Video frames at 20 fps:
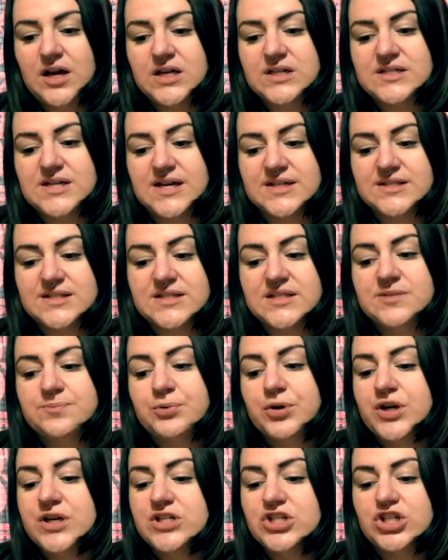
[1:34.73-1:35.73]
Texas is
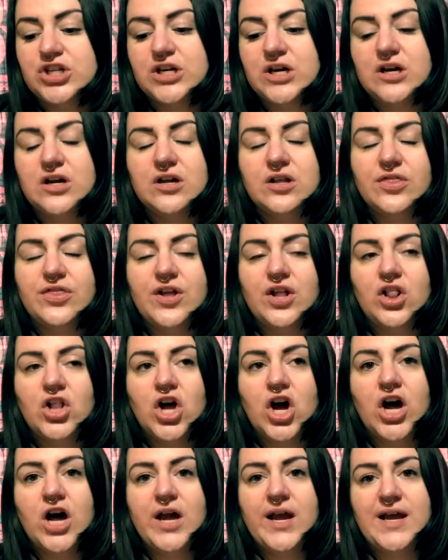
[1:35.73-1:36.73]
pretty chill. The
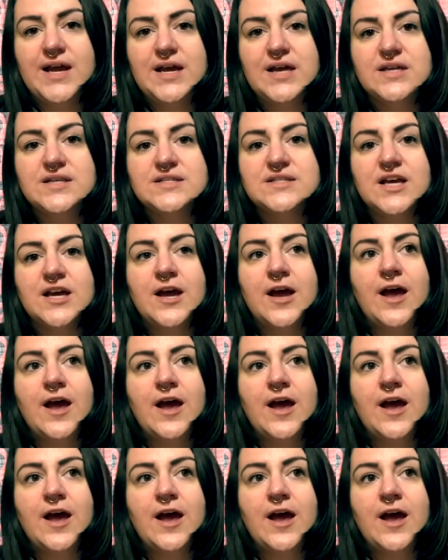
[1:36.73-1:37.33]
law is